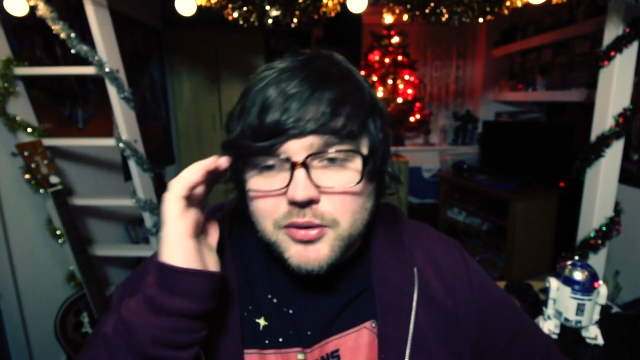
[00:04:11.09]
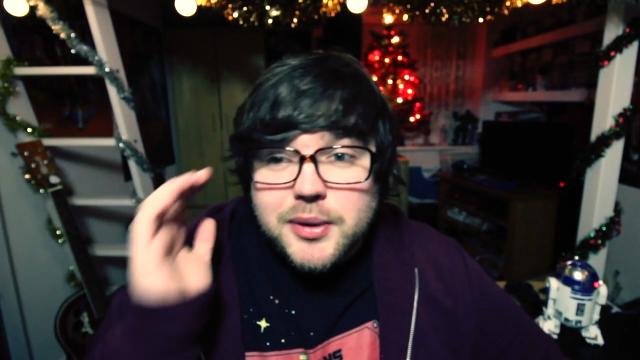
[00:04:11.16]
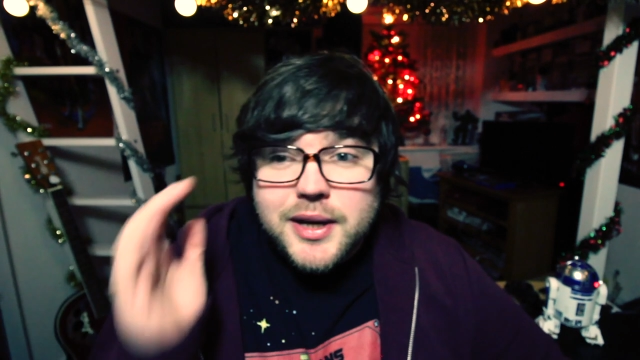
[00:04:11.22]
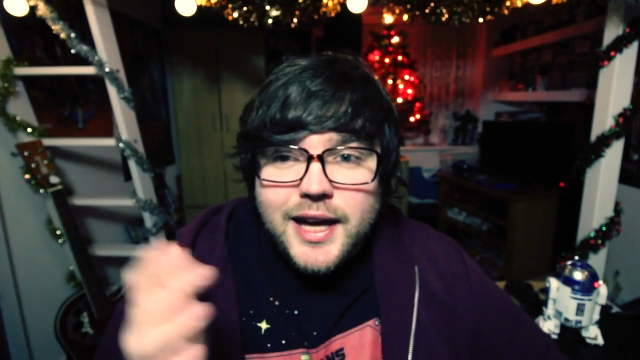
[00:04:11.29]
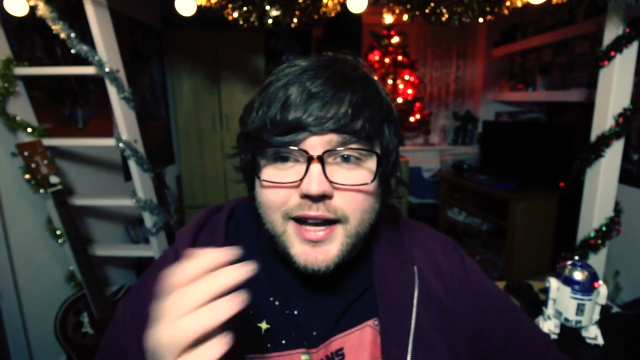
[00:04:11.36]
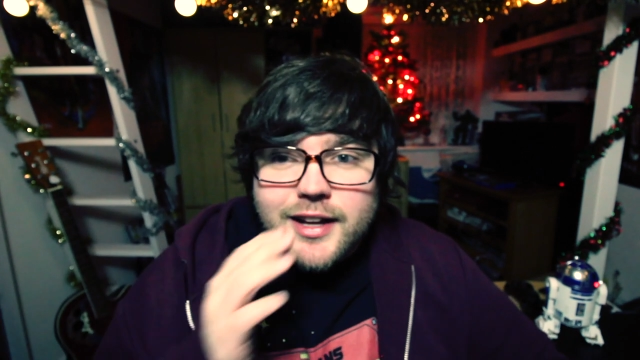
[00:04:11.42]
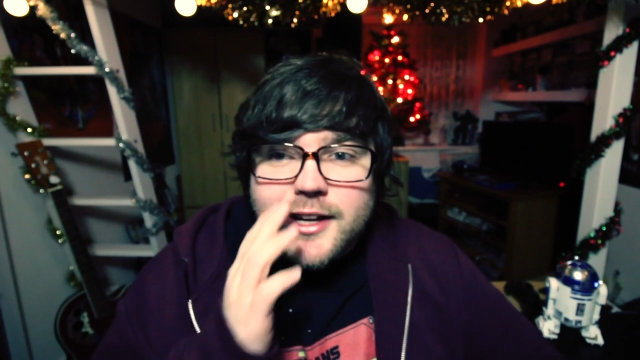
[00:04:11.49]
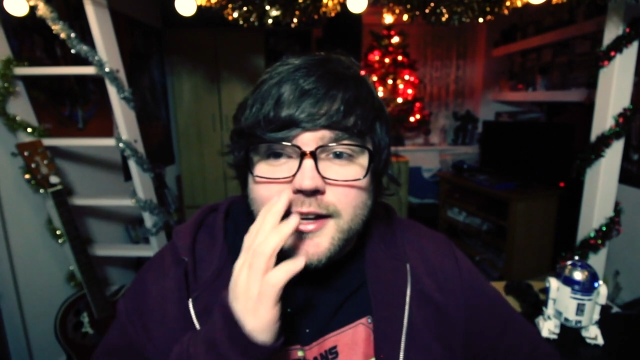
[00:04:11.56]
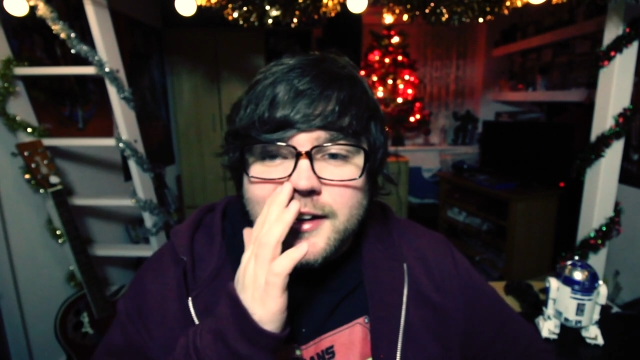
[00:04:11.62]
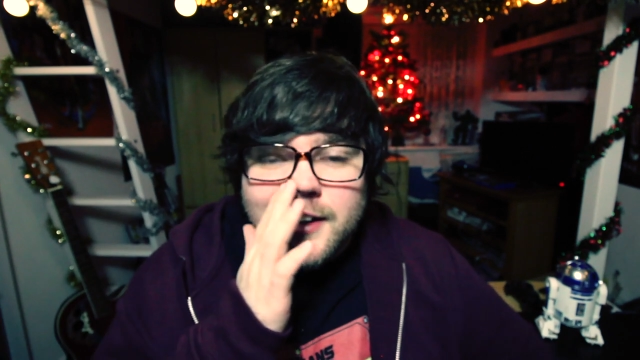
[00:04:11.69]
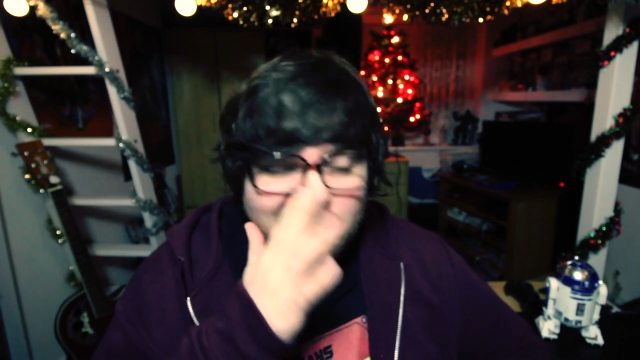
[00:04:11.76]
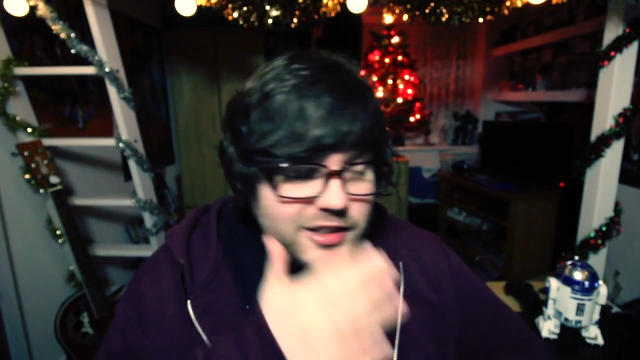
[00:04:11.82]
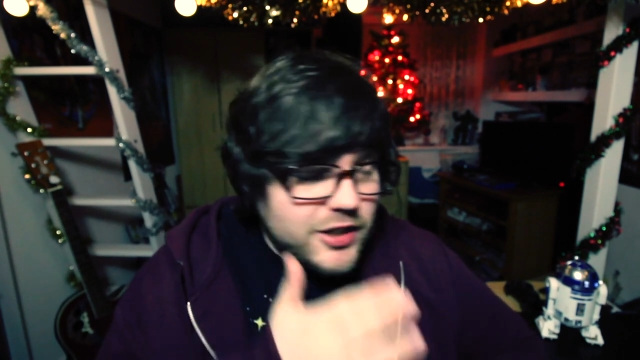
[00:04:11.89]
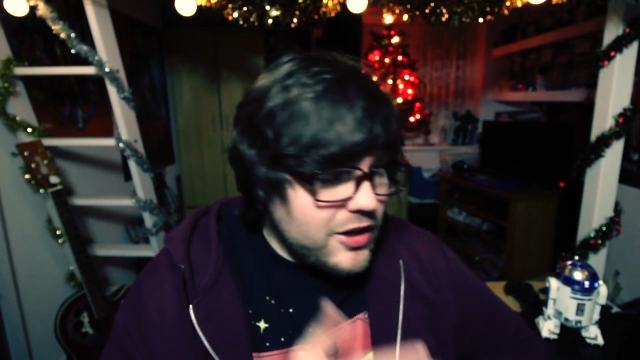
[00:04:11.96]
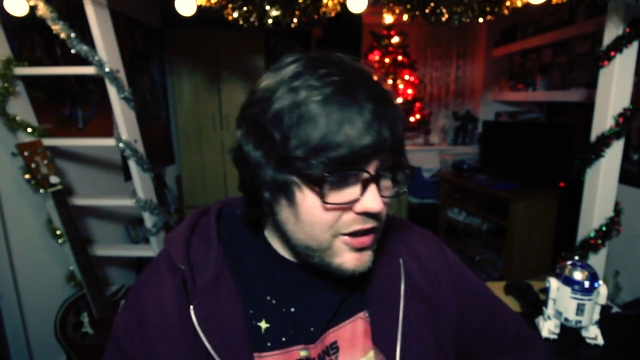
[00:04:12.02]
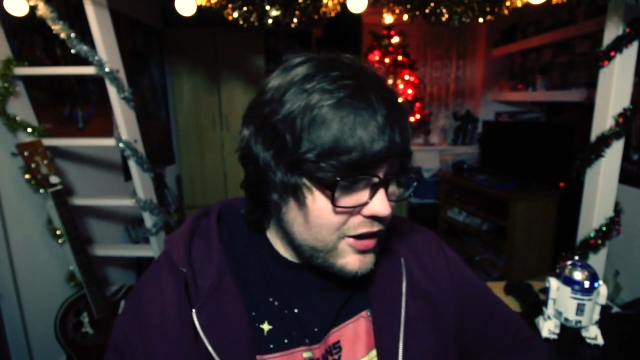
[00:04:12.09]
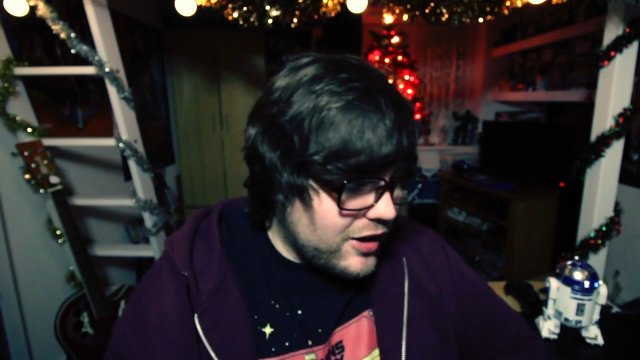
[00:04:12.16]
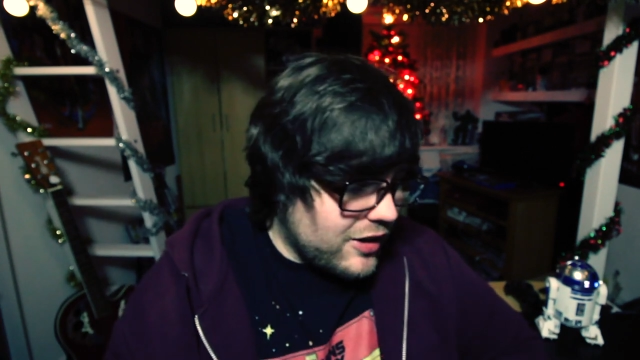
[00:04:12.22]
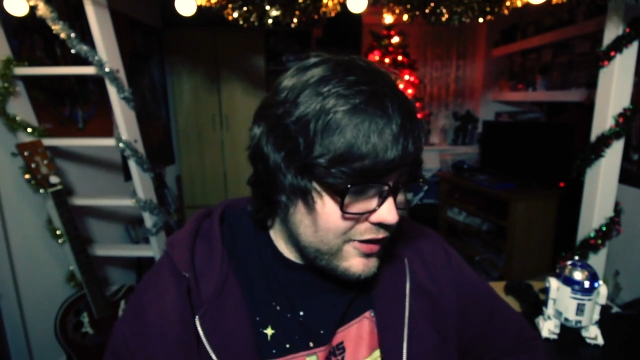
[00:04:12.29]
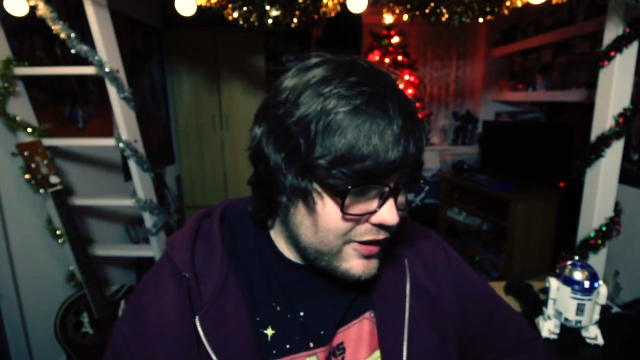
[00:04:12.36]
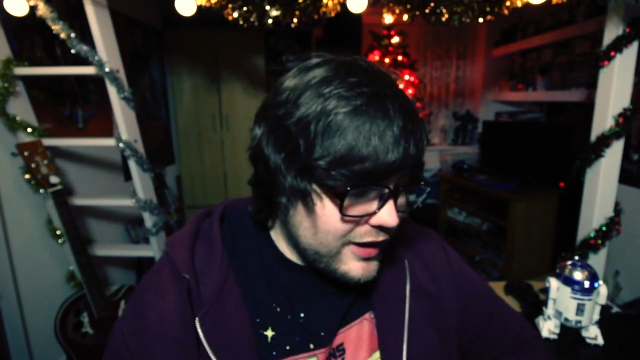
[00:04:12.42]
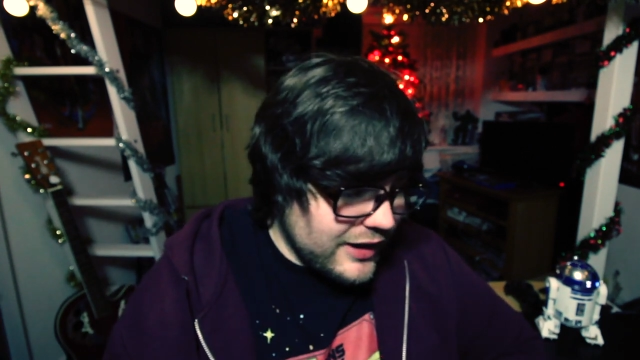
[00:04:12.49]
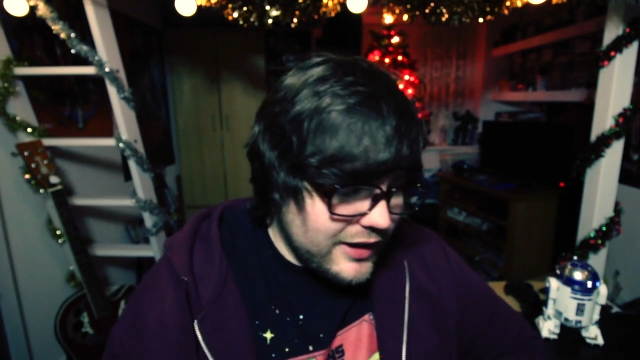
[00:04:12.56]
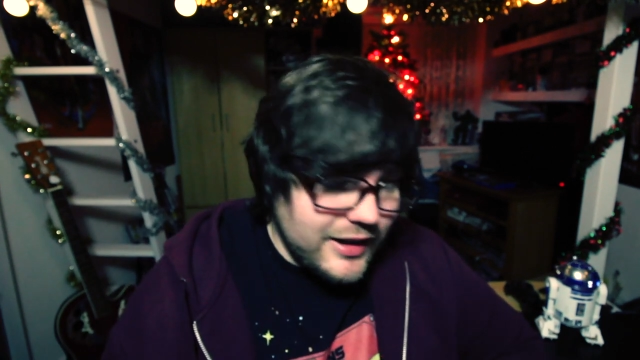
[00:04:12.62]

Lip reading: So I get it, I turn it on.